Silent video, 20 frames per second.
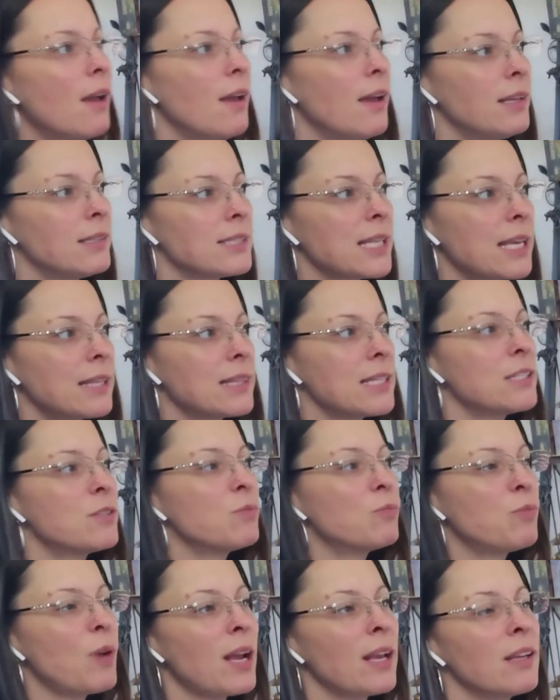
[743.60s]
it's like
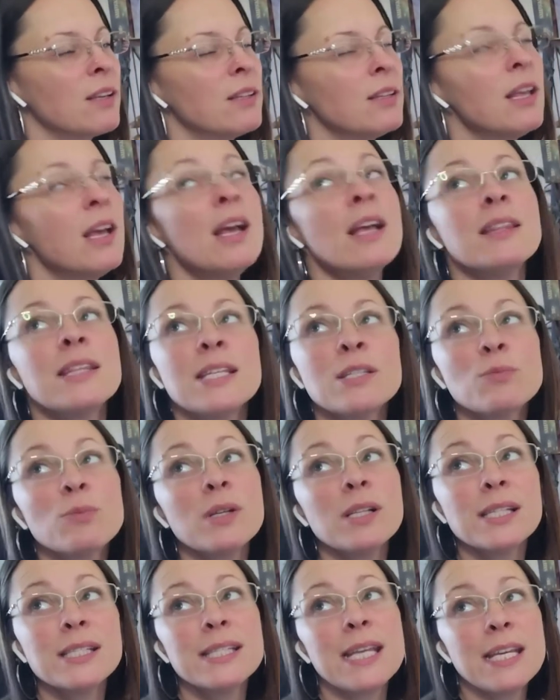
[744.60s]
this
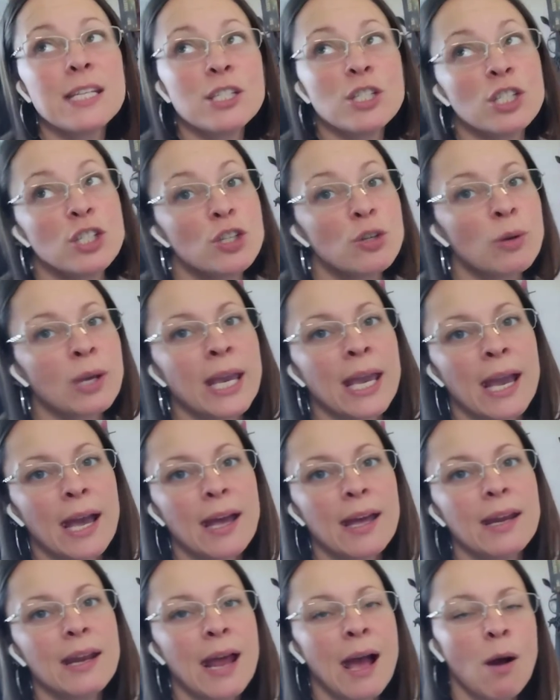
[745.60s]
realization you
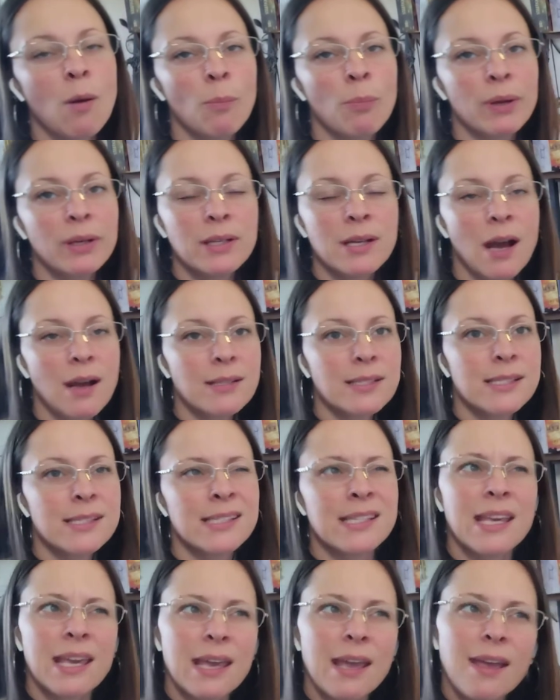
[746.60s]
can't help but not
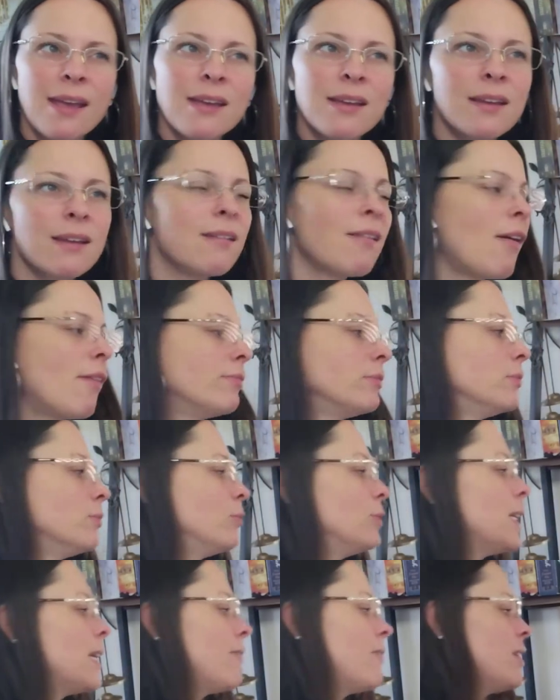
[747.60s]
see it,
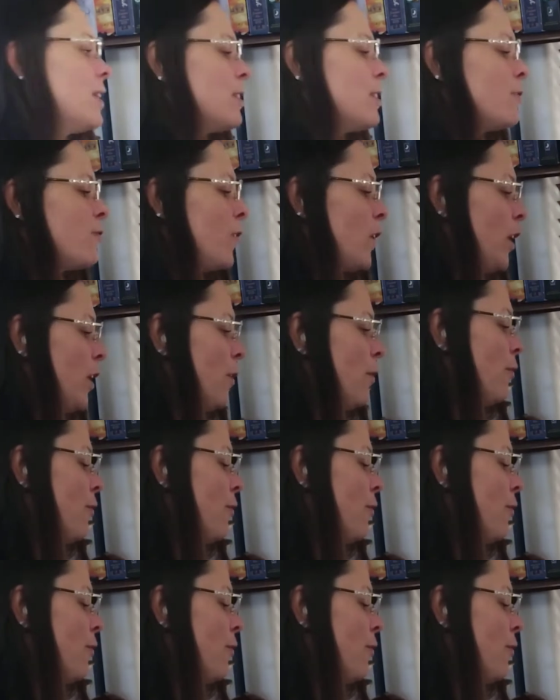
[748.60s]
whatever it is for you.